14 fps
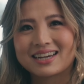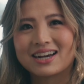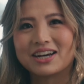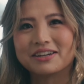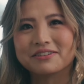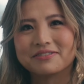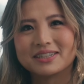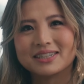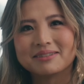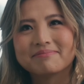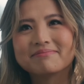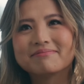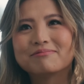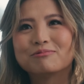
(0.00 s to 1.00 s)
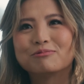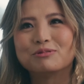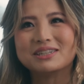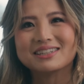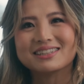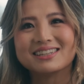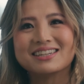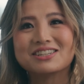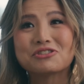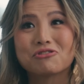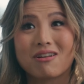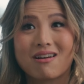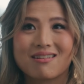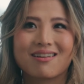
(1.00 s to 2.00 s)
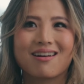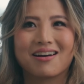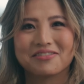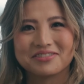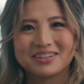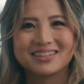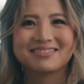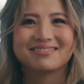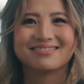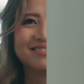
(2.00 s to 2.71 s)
Coffee. Really strong coffee.